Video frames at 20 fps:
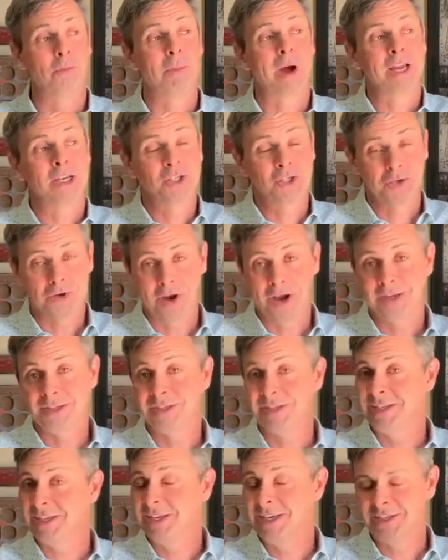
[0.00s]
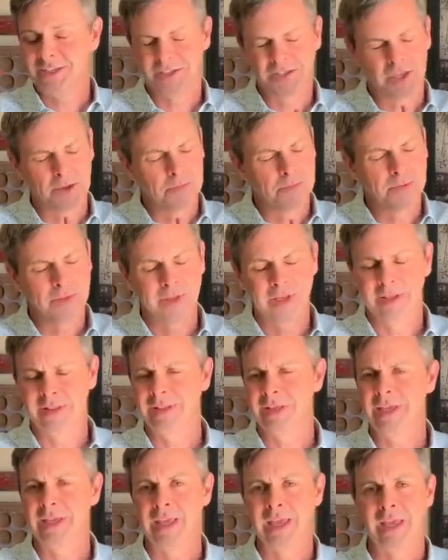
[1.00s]
My trust is
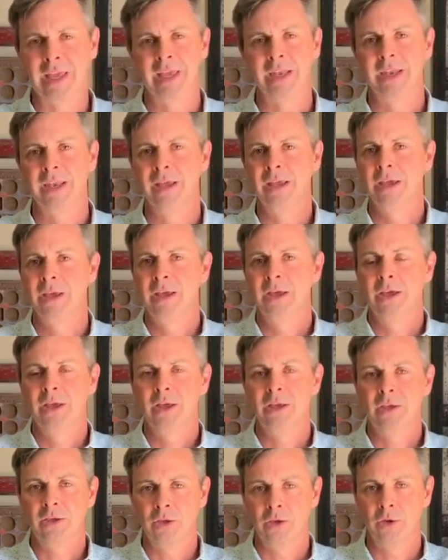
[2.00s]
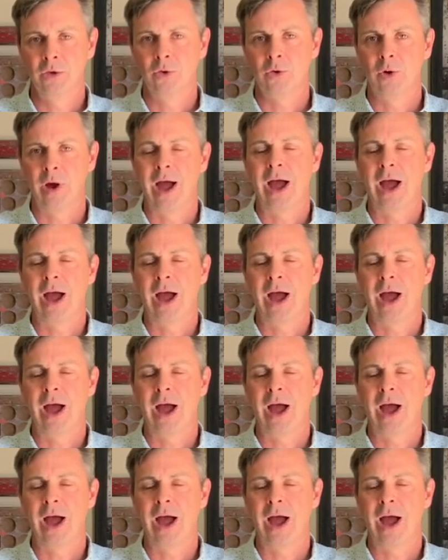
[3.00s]
completely in you.